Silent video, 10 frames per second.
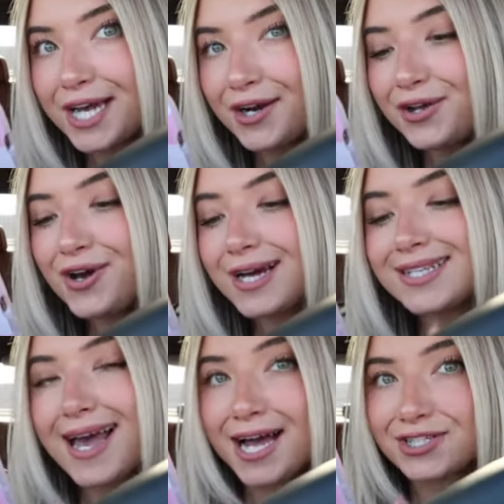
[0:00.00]
Quick side note, you
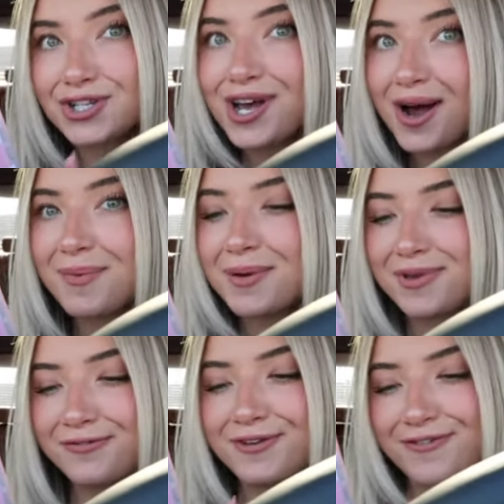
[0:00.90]
guys, I actually got my
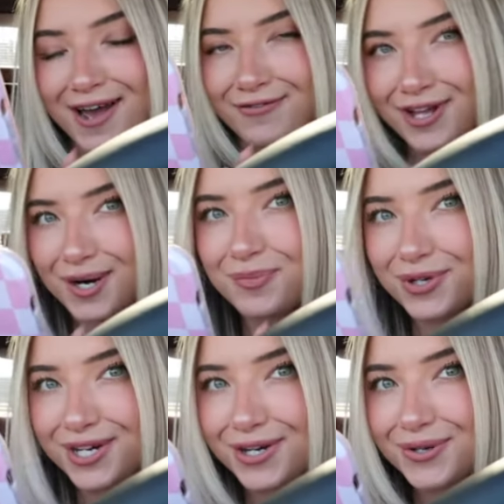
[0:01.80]
beefy five layer
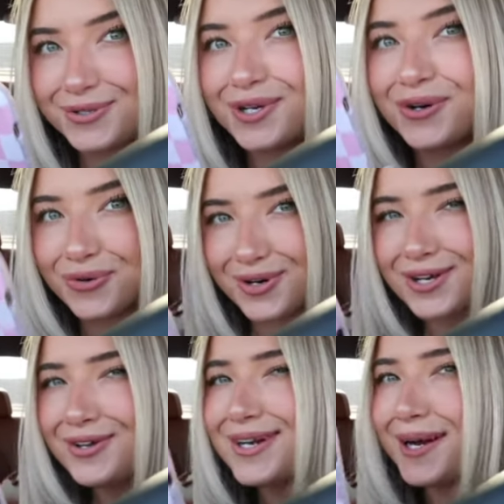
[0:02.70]
burritos
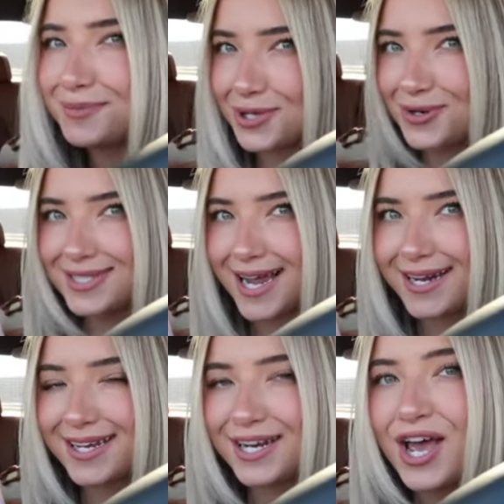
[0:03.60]
grilled and I'm so
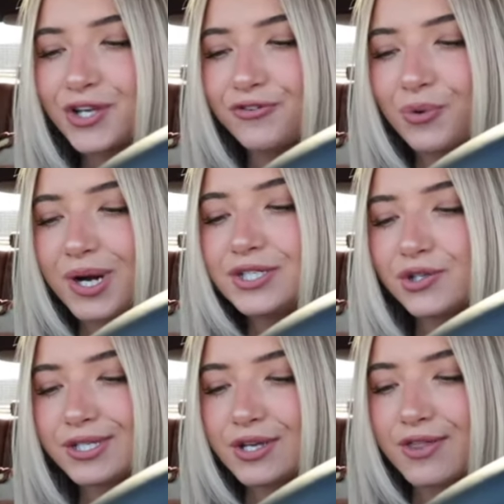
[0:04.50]
excited. So if you want to
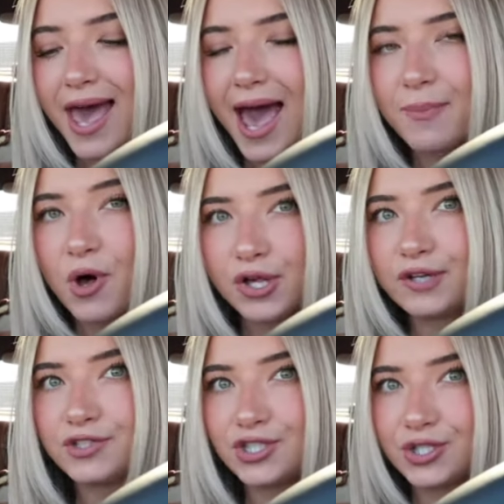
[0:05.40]
do this on the app, all
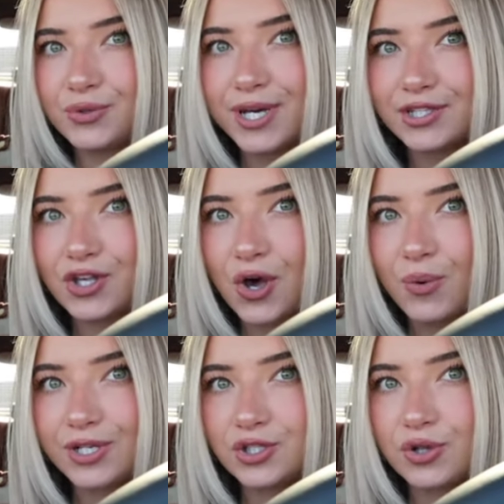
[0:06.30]
you have to do is
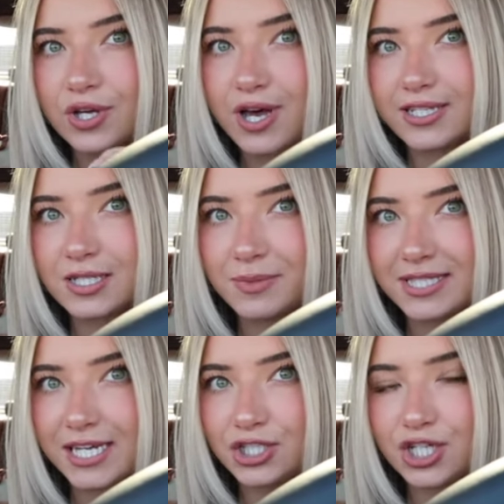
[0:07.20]
go into the
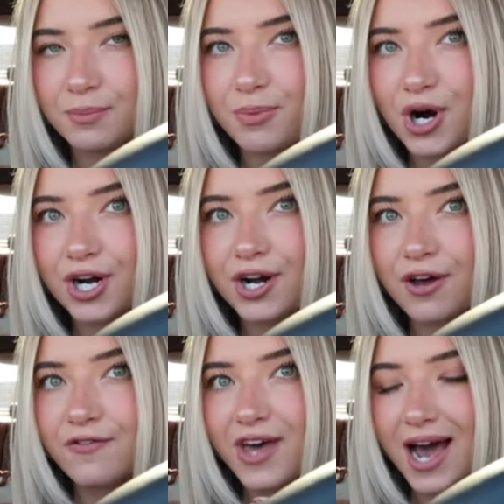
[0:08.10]
customization installation part
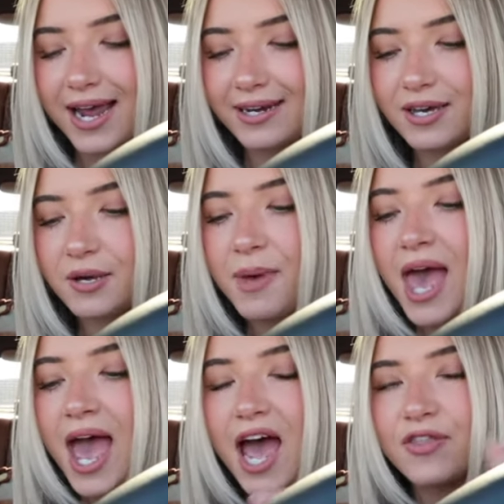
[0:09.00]
of the item.
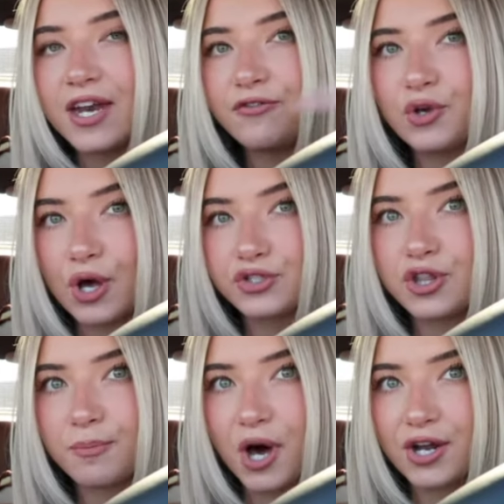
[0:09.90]
And then if you go
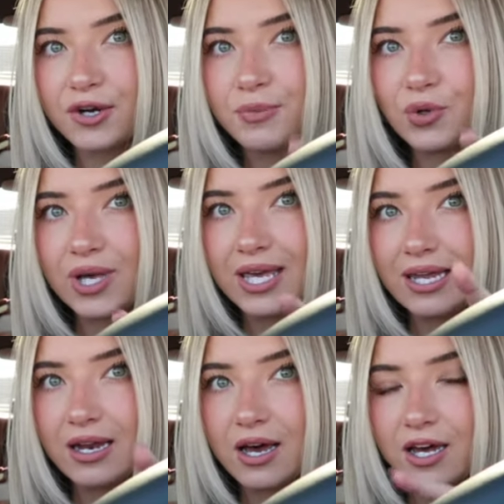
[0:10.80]
to the bottom, you
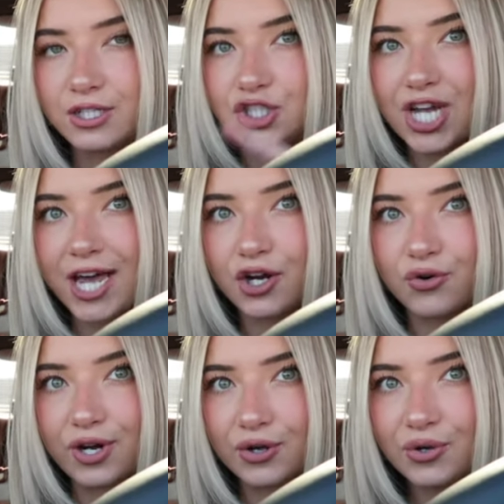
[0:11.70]
can uh, check
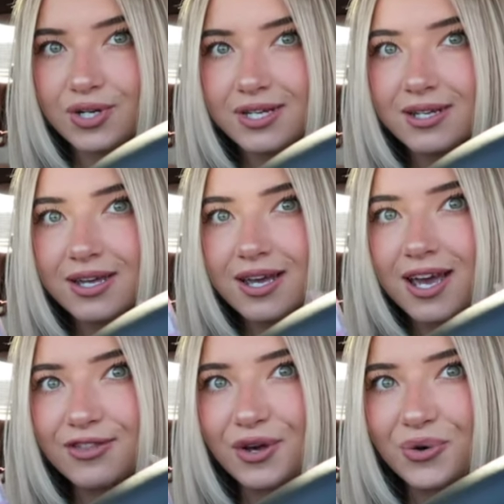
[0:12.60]
grilled
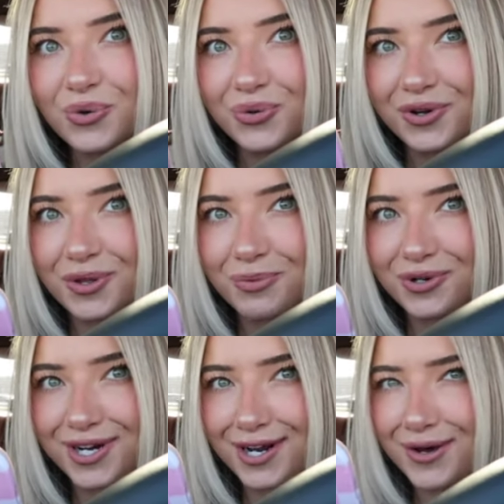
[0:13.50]
and they'll grill the
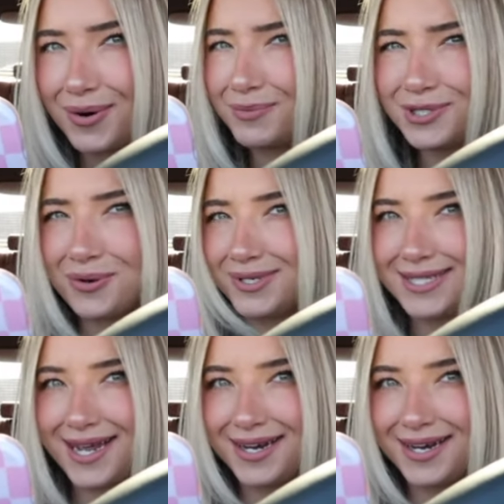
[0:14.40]
burrito. I'm so